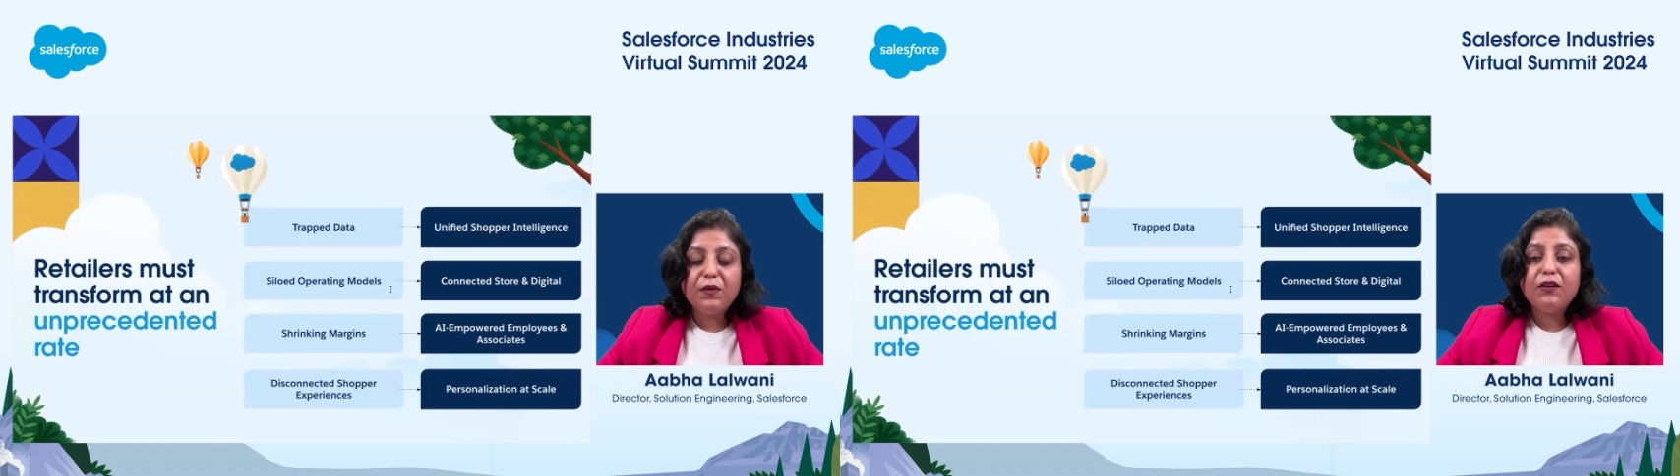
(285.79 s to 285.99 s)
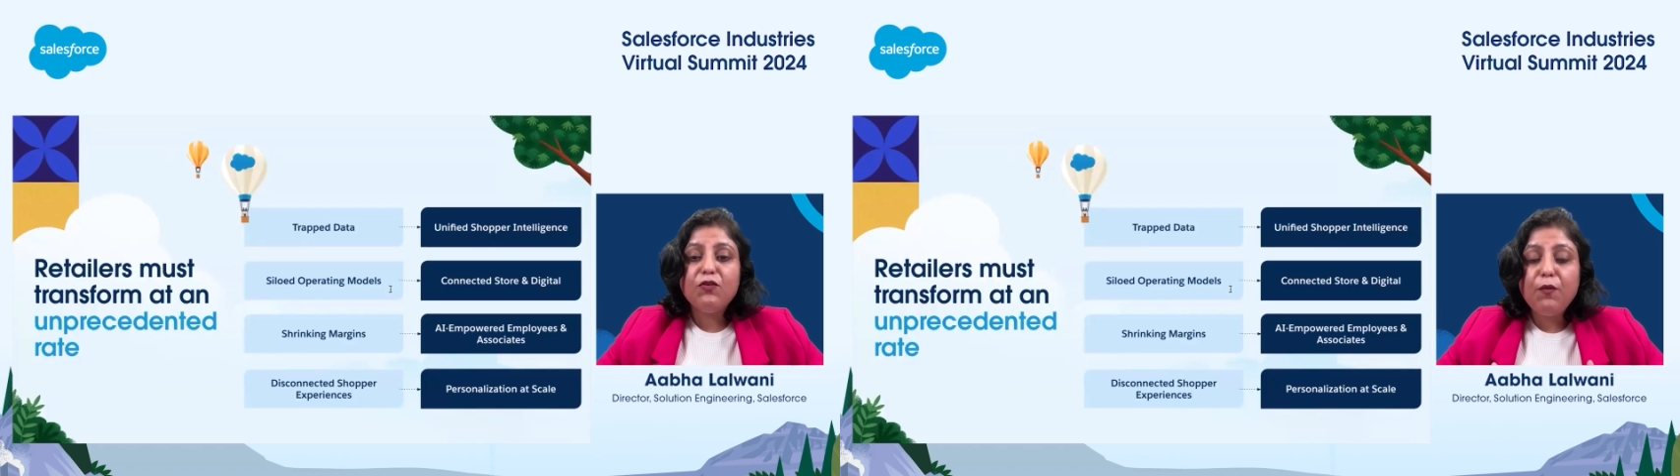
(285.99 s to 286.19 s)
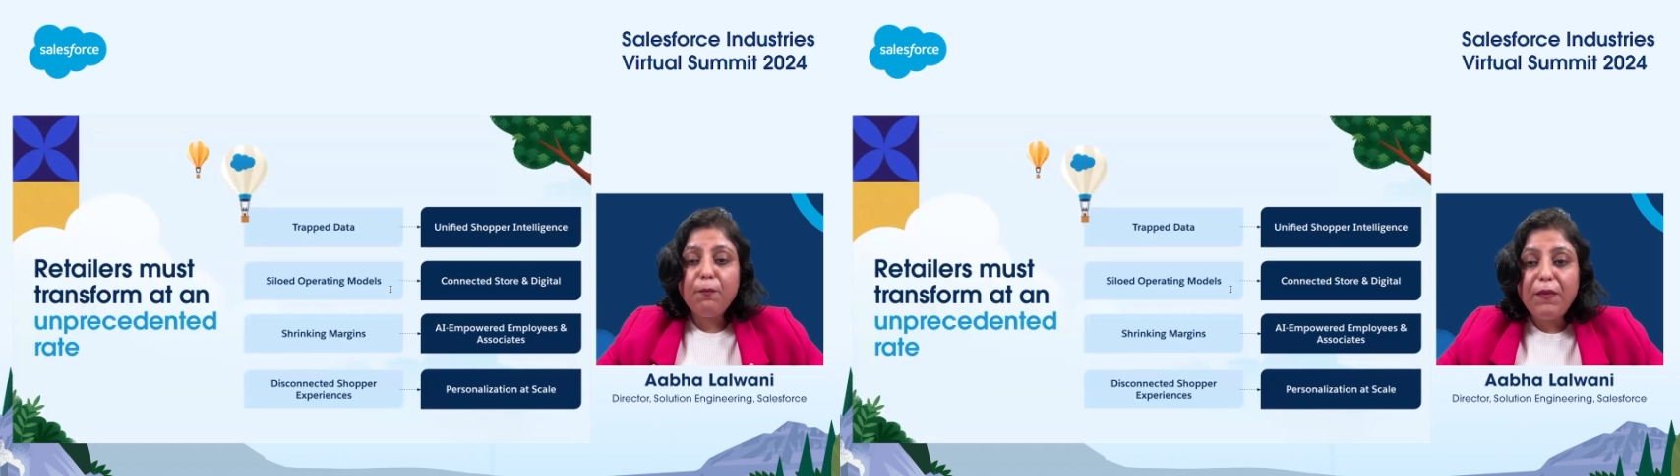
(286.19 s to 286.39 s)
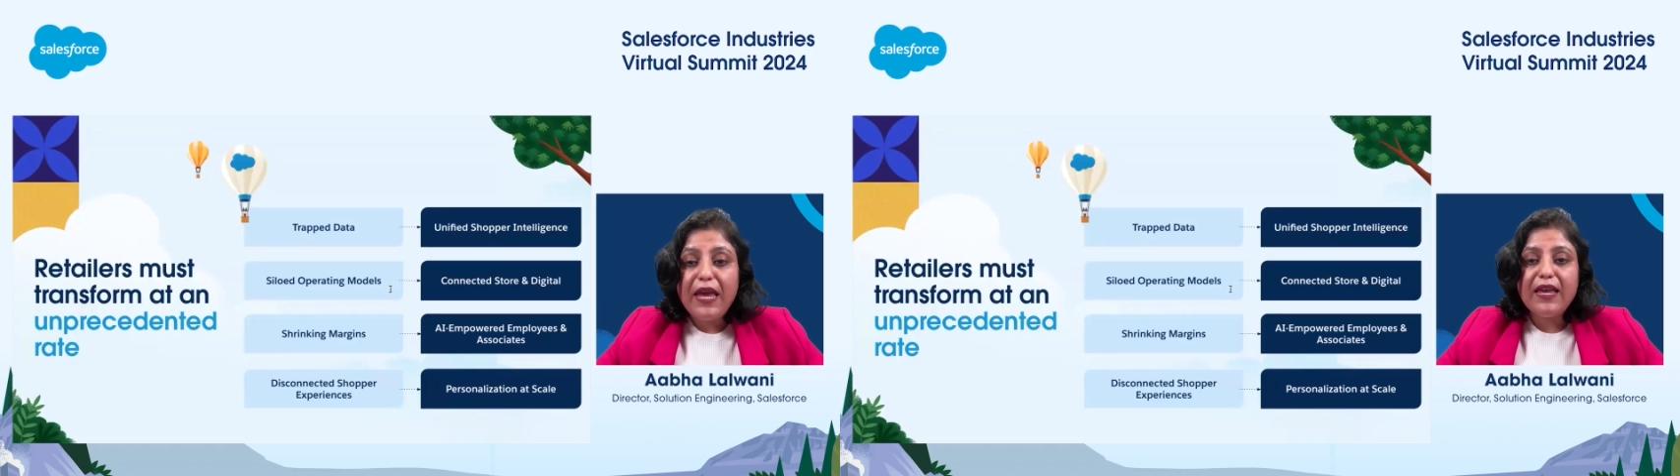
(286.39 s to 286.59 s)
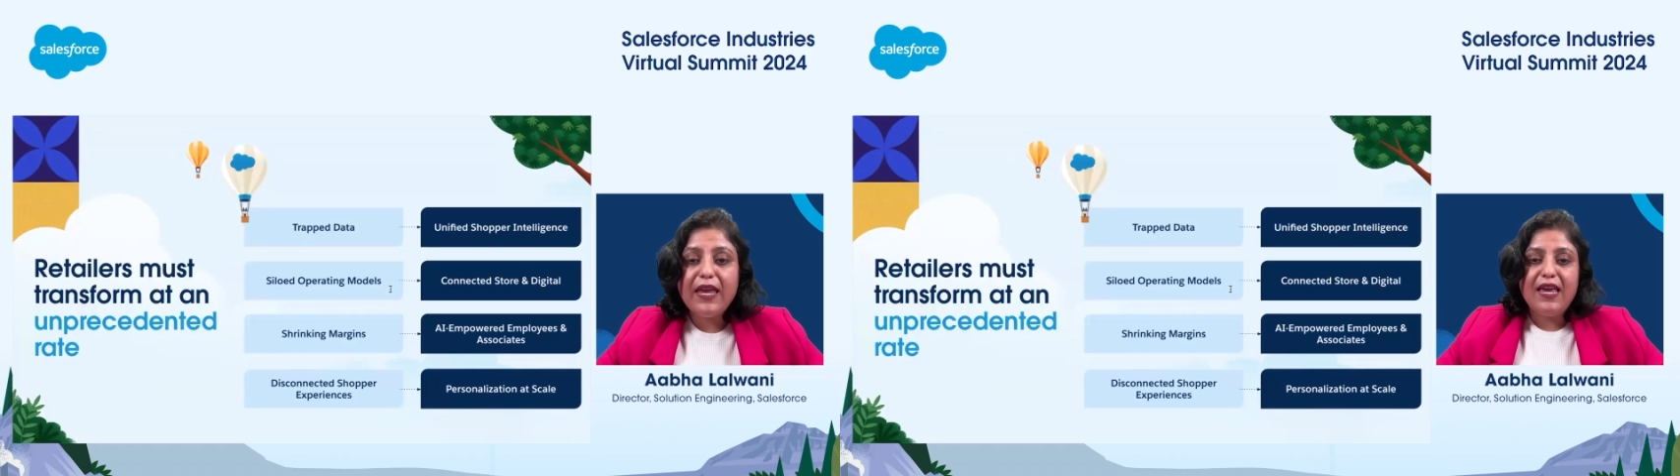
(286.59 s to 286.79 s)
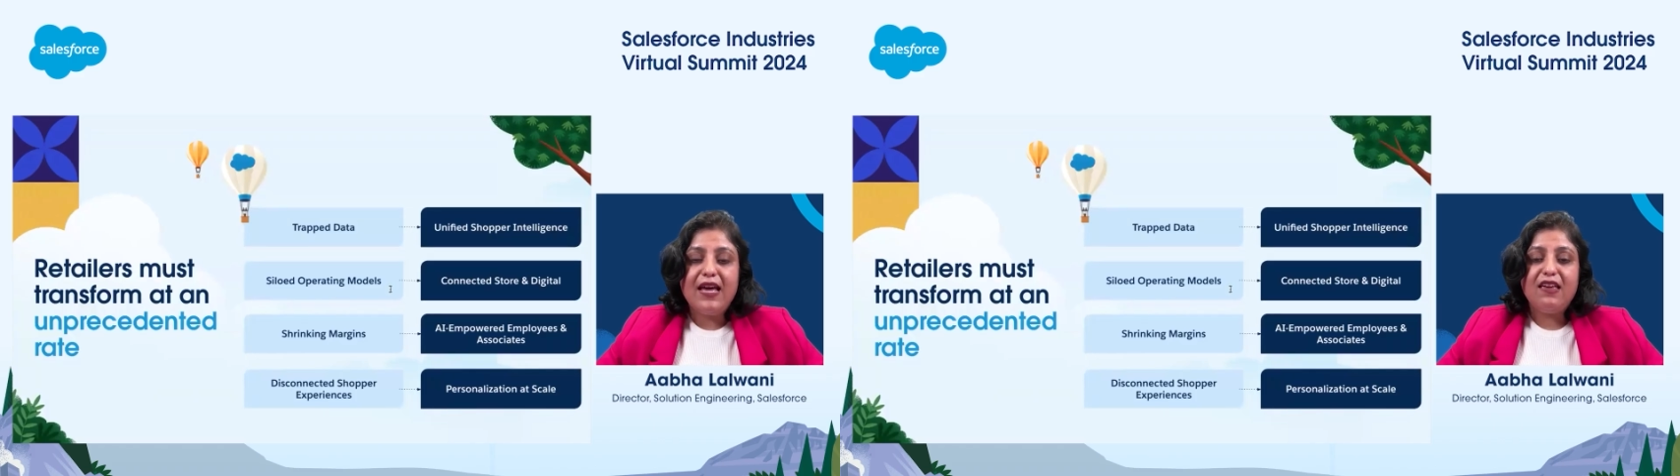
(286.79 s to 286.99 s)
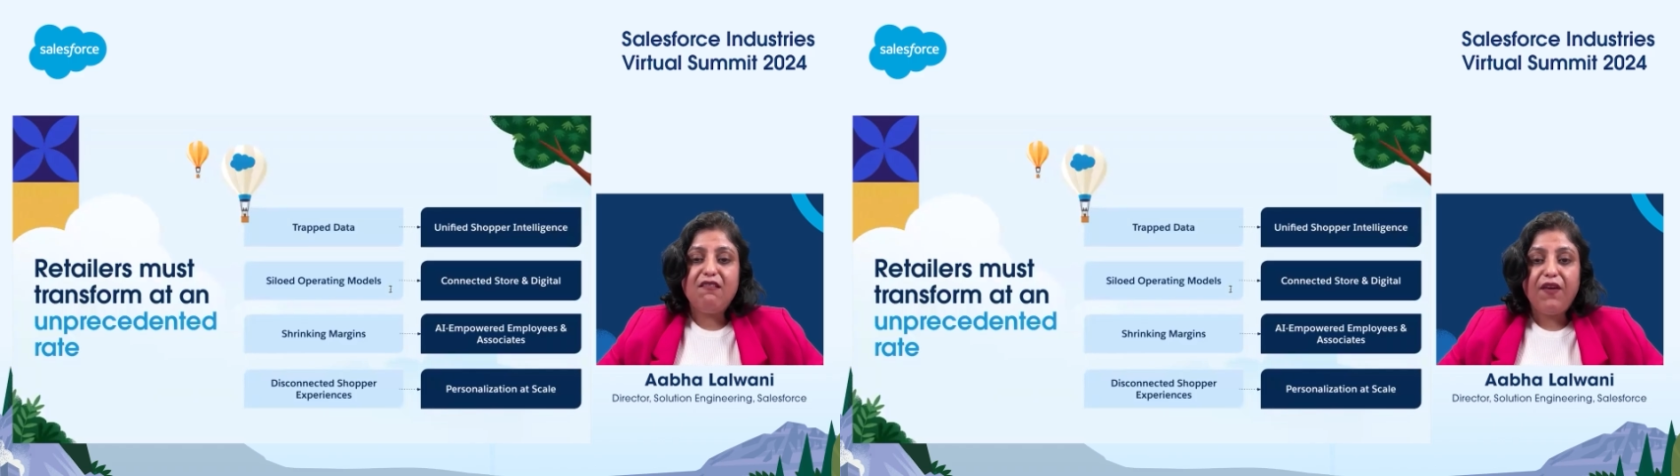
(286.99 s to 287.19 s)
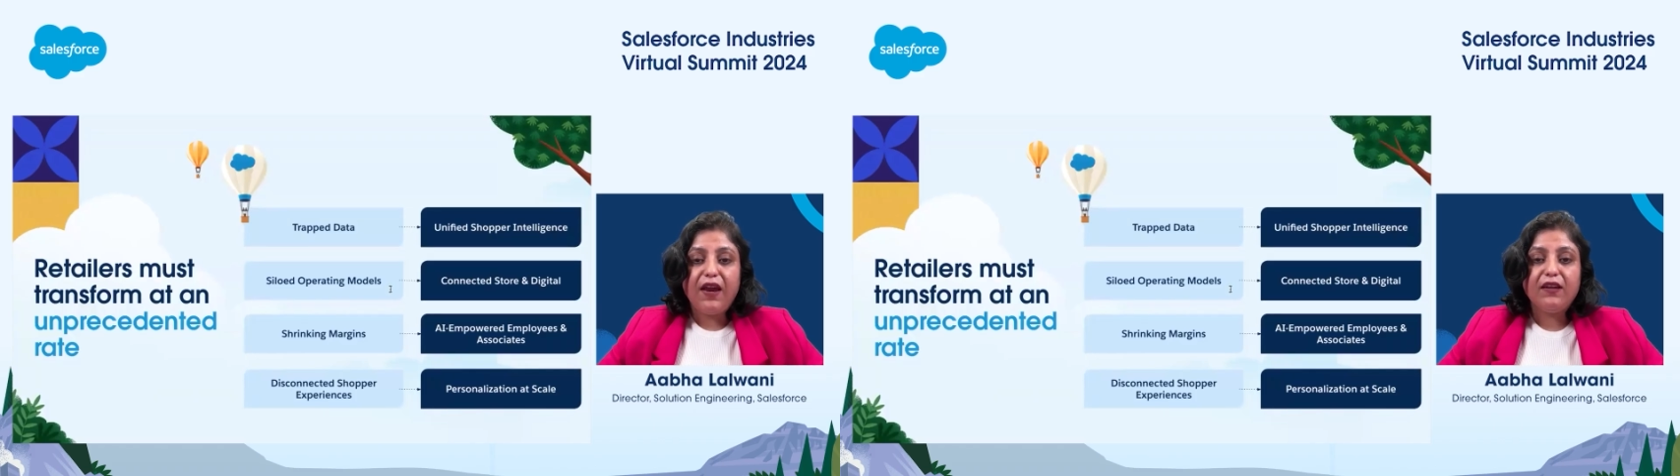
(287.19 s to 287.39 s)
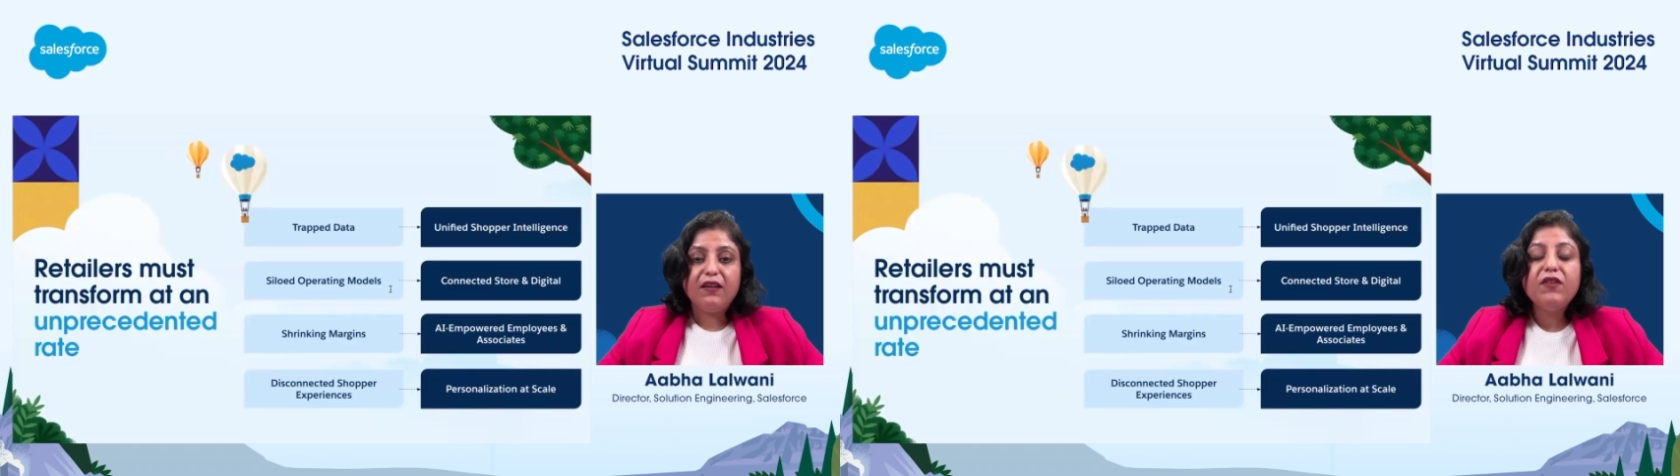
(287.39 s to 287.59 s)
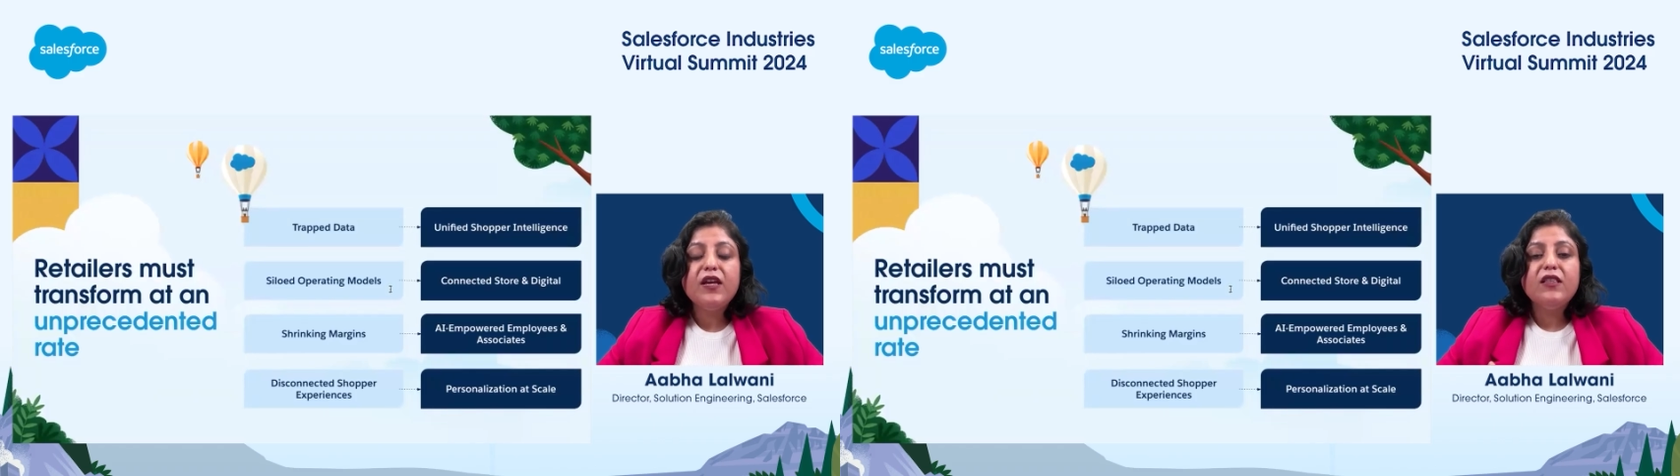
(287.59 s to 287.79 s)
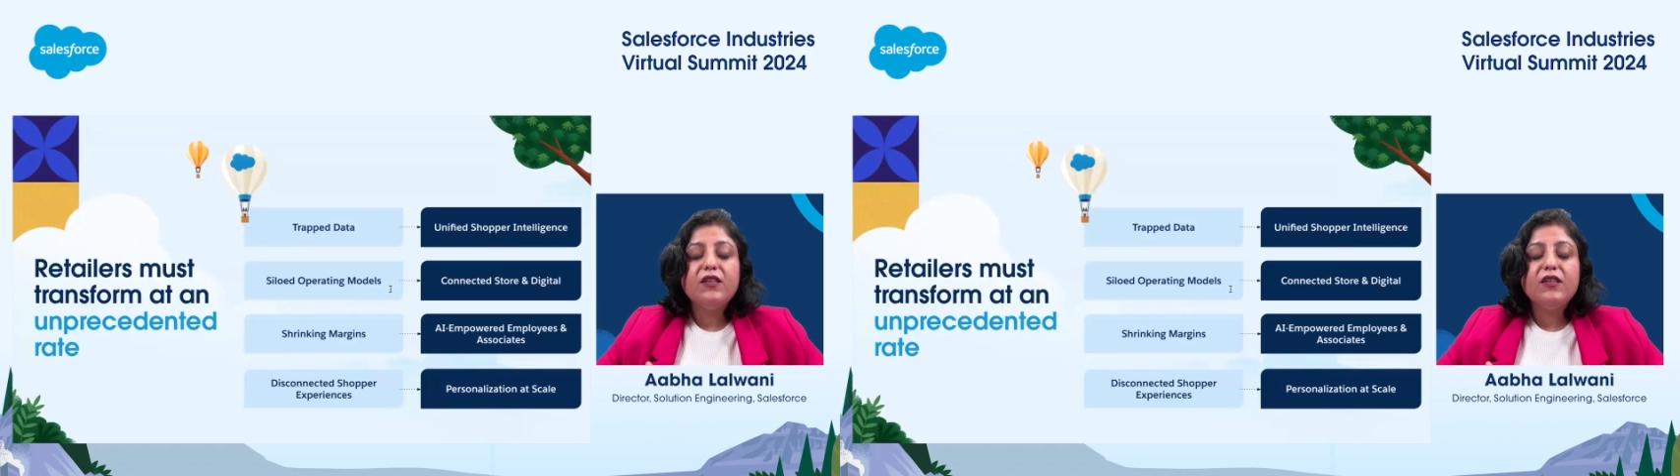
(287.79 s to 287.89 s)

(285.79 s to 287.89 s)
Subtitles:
But to make AI effective,